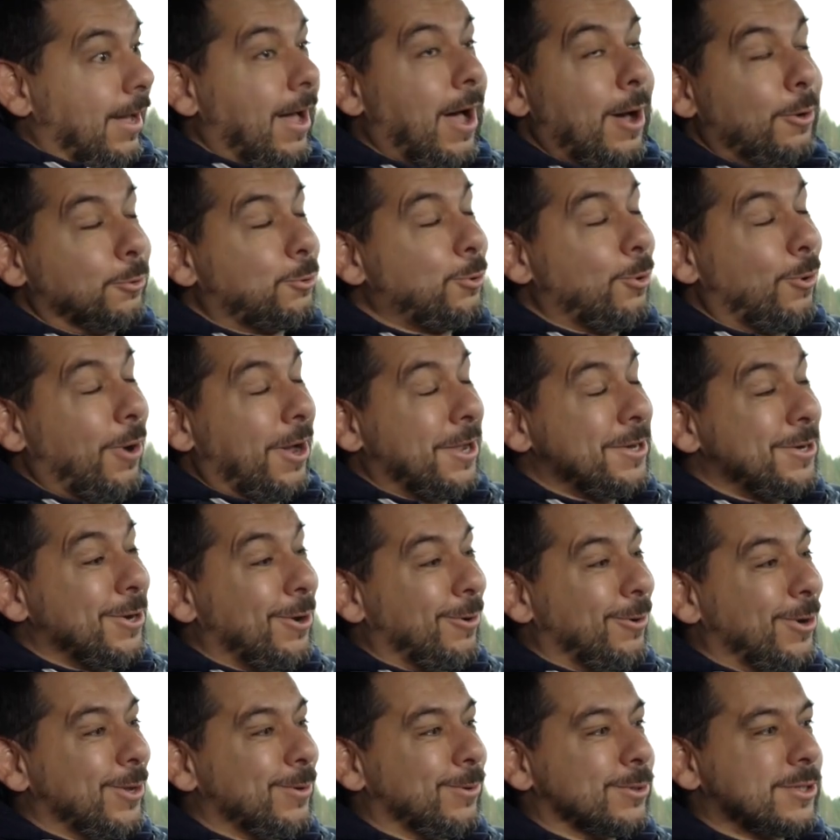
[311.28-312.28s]
How do I
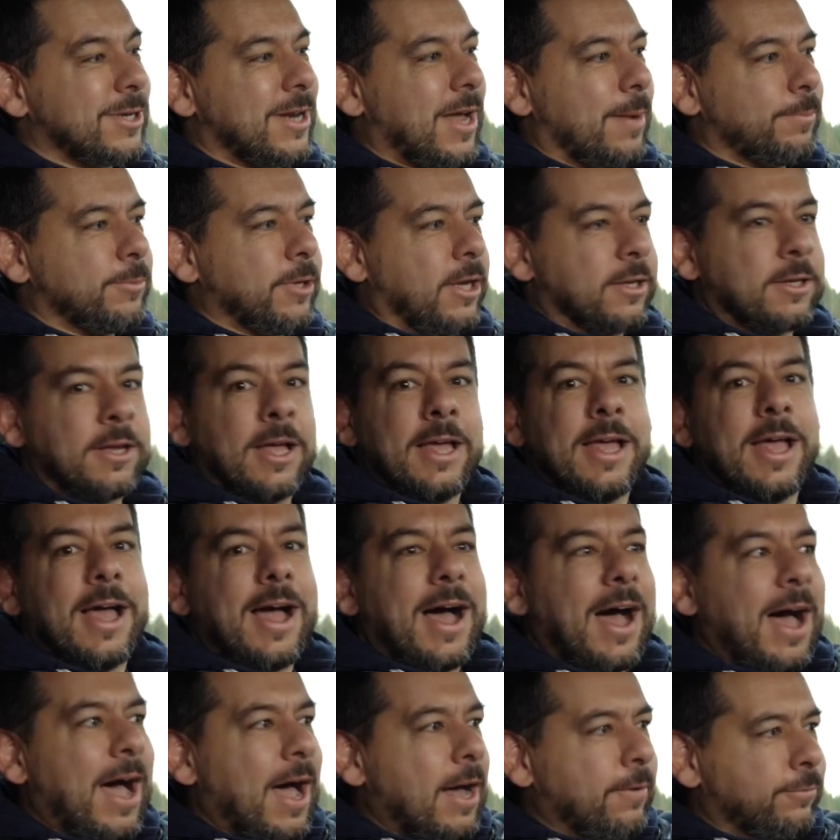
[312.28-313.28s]
know it was an update?
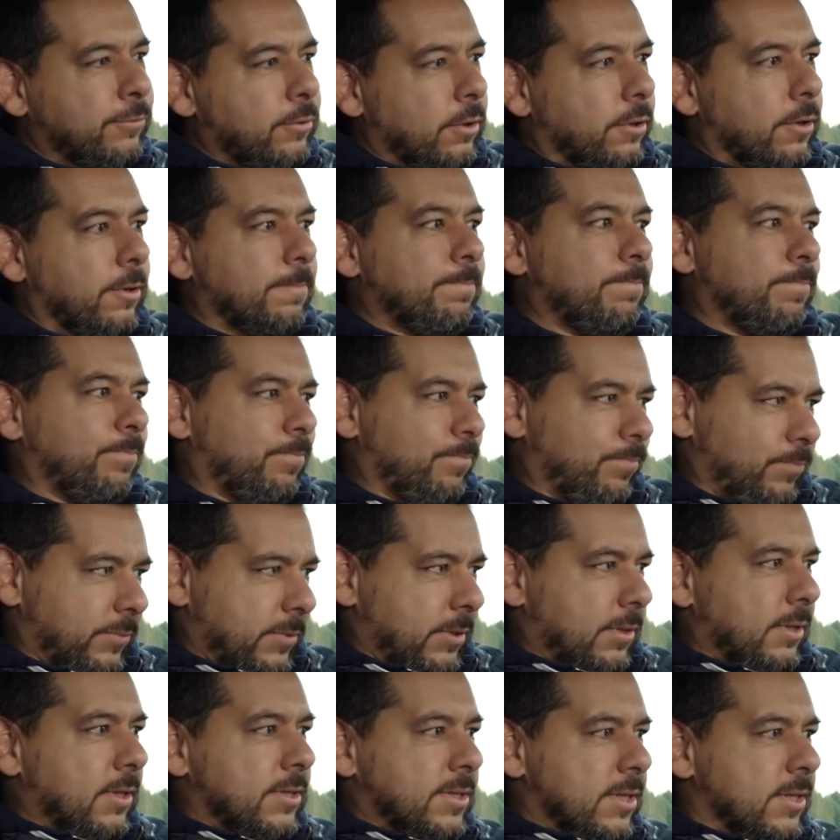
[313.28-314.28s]
After
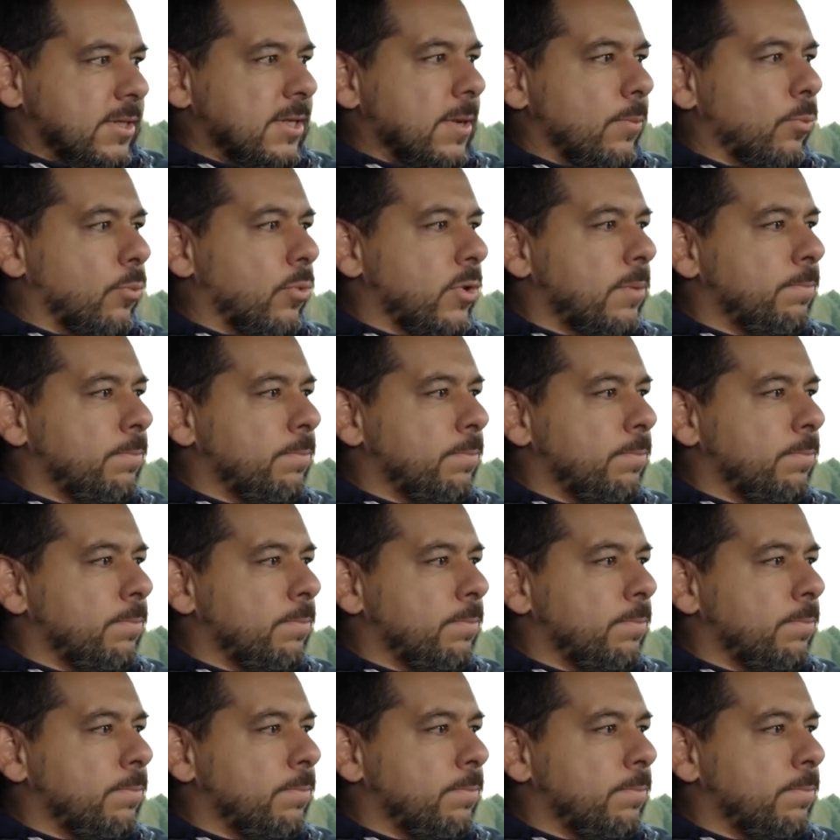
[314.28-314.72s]
the system